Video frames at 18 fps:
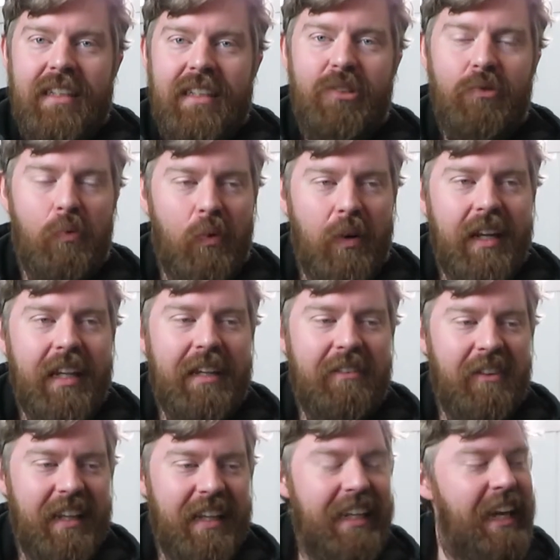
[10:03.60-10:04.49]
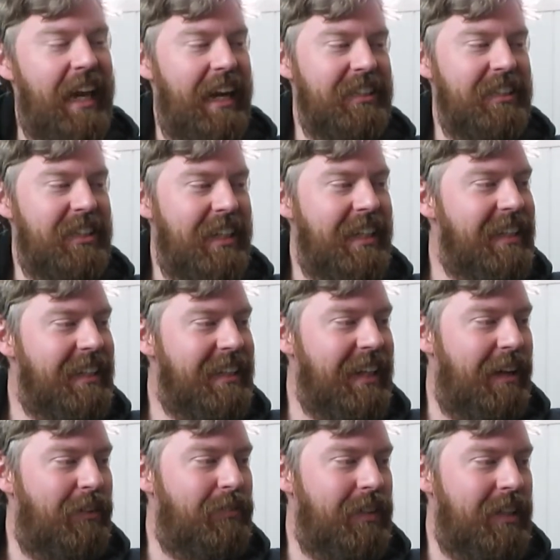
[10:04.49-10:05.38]
is really, really catchy and
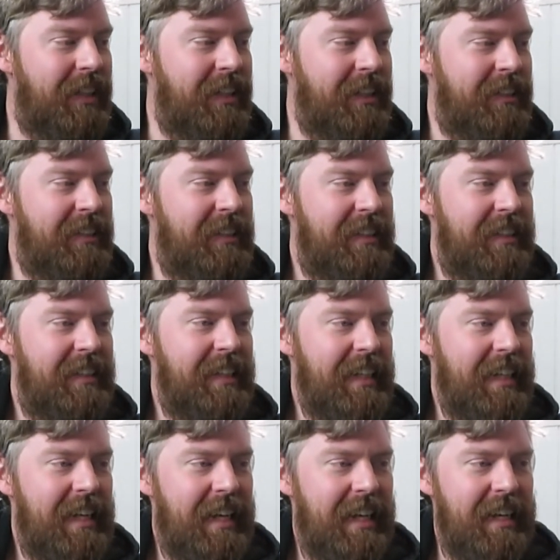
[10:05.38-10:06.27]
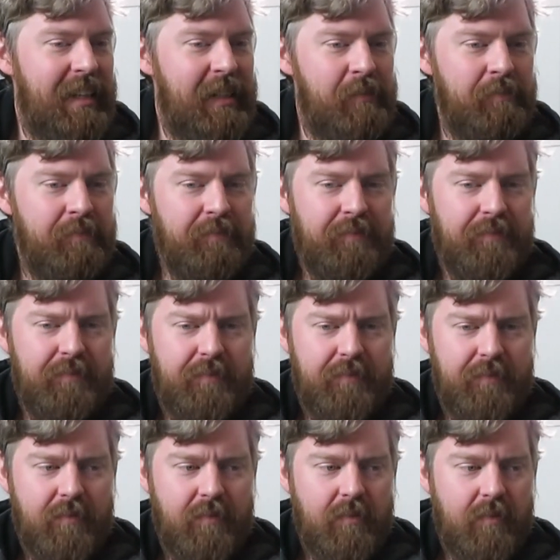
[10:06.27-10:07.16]
lovely. Um,
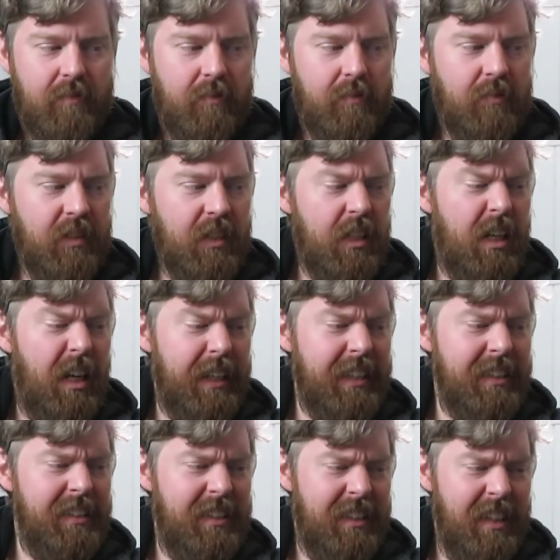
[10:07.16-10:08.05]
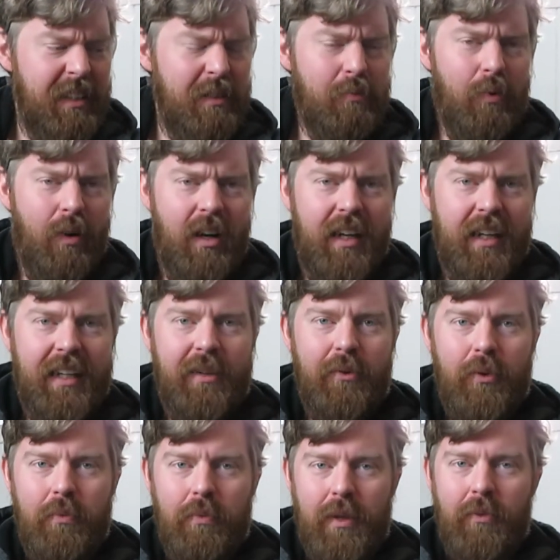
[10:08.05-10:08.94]
I can see why it
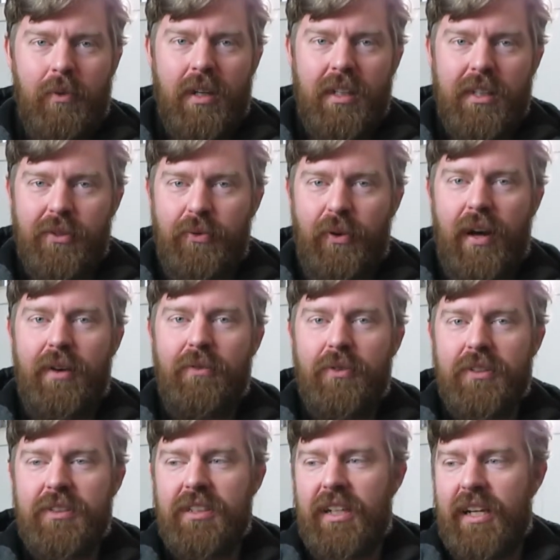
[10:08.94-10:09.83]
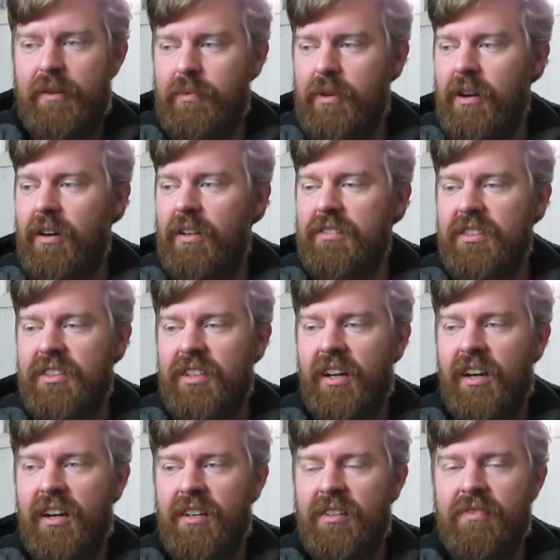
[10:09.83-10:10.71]
would be one of your favourites in Epcot.
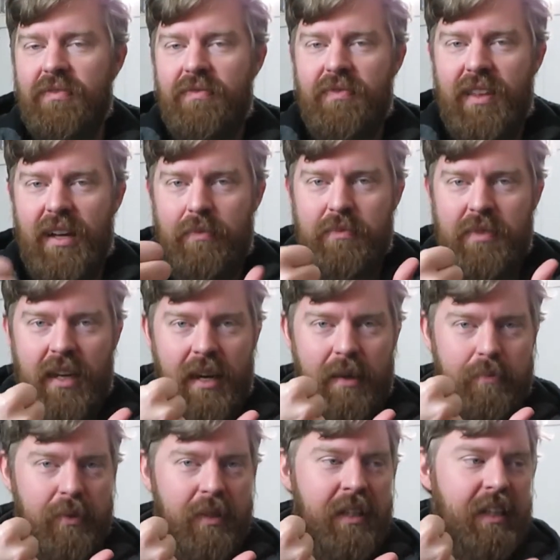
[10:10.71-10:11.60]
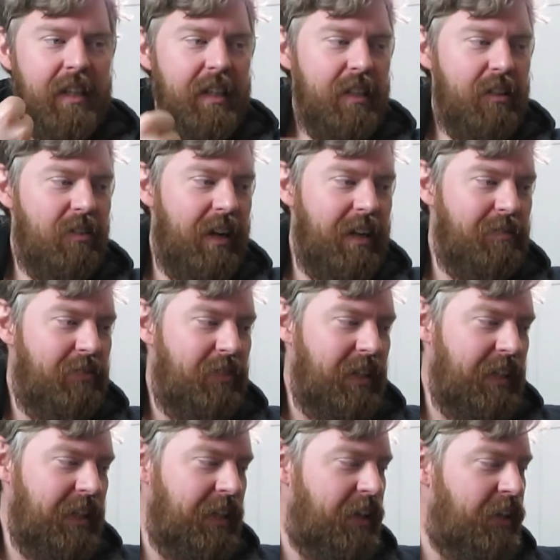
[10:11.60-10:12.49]
So thumbs up. Great
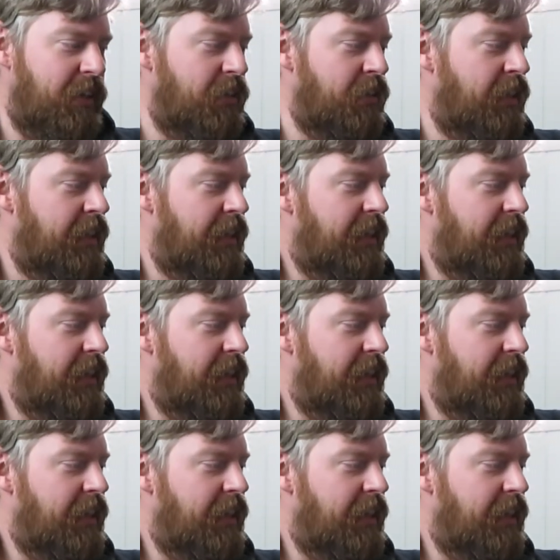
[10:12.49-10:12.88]
video.